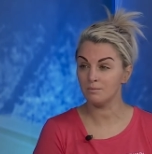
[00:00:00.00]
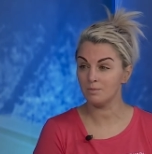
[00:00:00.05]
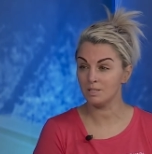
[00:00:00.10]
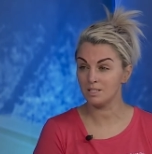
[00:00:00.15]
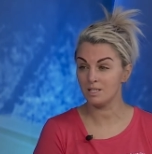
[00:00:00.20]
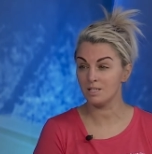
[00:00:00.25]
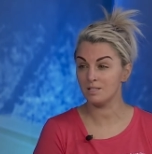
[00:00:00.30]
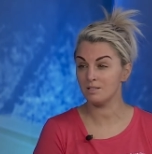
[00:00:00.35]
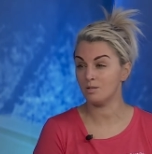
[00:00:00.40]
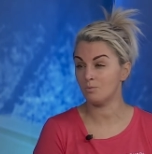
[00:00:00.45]
My
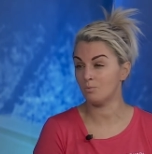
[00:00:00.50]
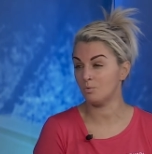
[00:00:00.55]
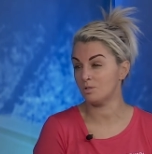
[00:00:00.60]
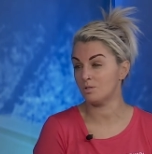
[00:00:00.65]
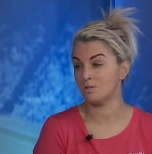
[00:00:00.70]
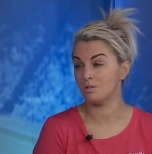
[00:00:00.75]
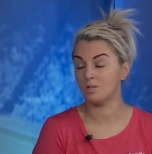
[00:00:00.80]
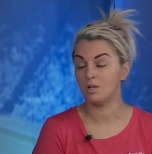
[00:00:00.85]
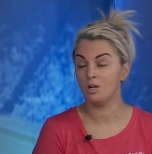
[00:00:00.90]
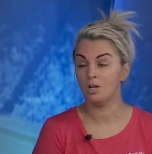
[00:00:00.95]
sister
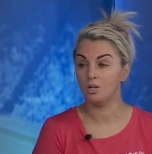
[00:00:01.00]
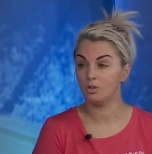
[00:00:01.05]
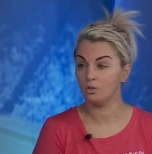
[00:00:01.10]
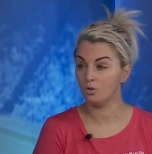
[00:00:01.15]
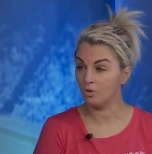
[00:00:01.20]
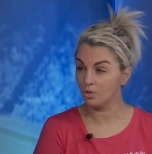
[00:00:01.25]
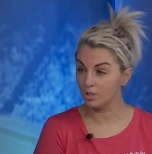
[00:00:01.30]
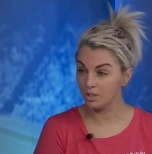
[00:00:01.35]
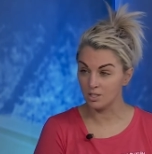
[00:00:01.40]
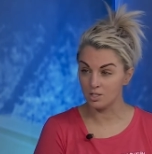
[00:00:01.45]
wasn't
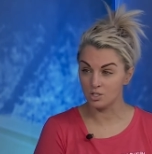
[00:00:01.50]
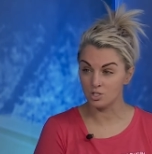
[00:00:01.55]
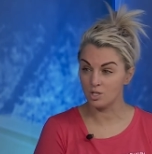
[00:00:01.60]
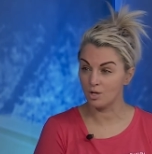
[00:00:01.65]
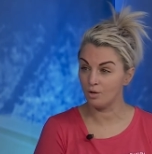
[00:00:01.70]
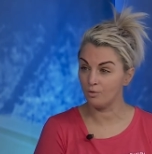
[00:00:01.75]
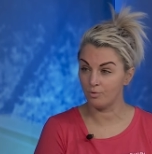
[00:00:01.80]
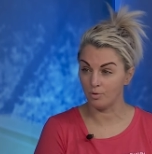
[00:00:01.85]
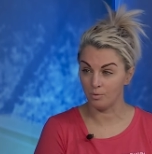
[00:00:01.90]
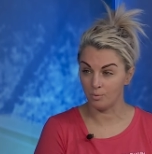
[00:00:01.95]
locking herself